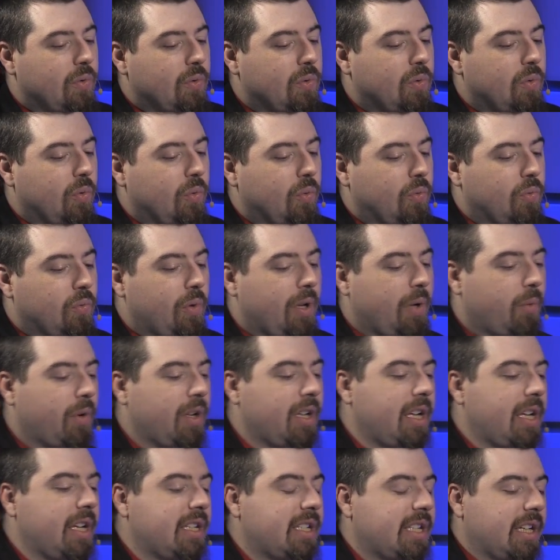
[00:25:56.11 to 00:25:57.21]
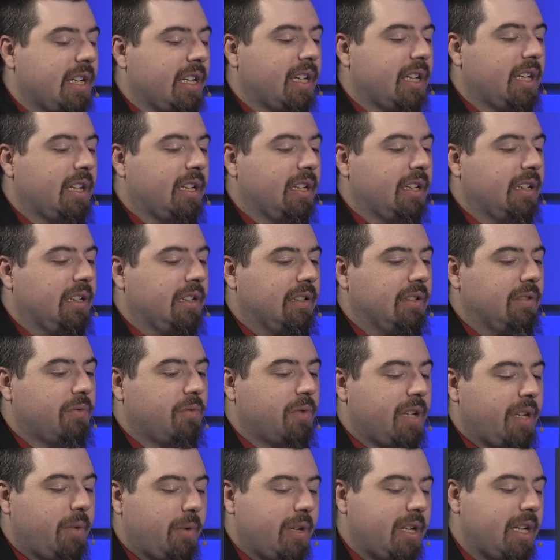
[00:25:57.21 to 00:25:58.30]
we need to
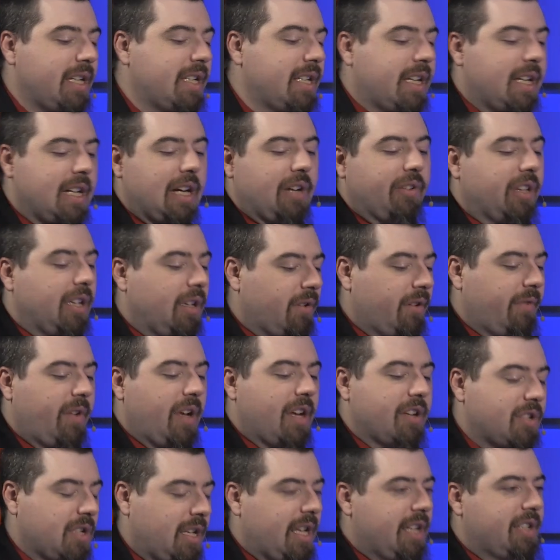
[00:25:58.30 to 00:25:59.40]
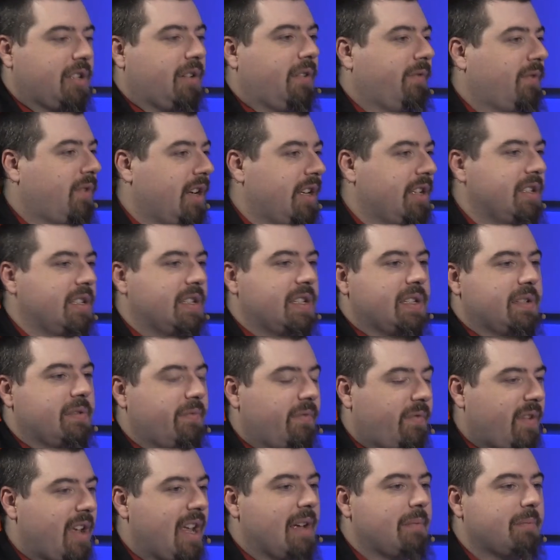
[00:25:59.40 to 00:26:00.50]
get out there, evangelize our friends
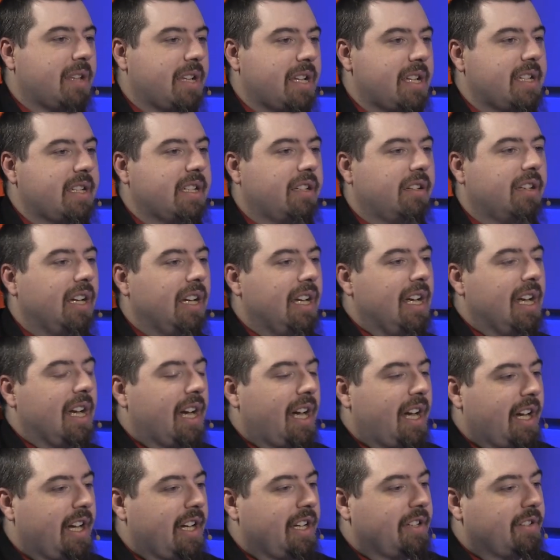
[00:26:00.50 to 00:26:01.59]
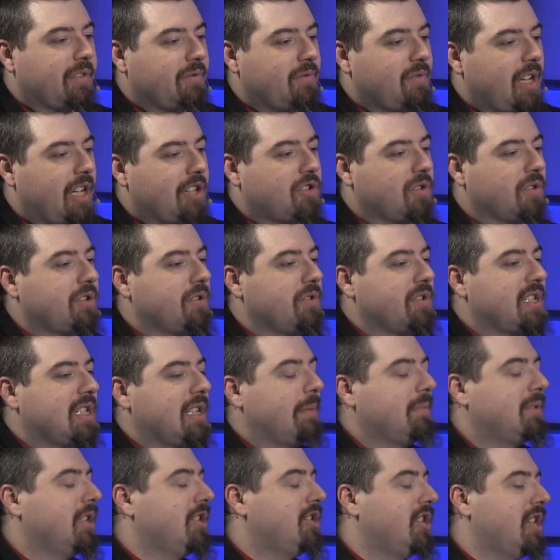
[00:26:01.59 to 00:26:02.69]
and family, and introduce them to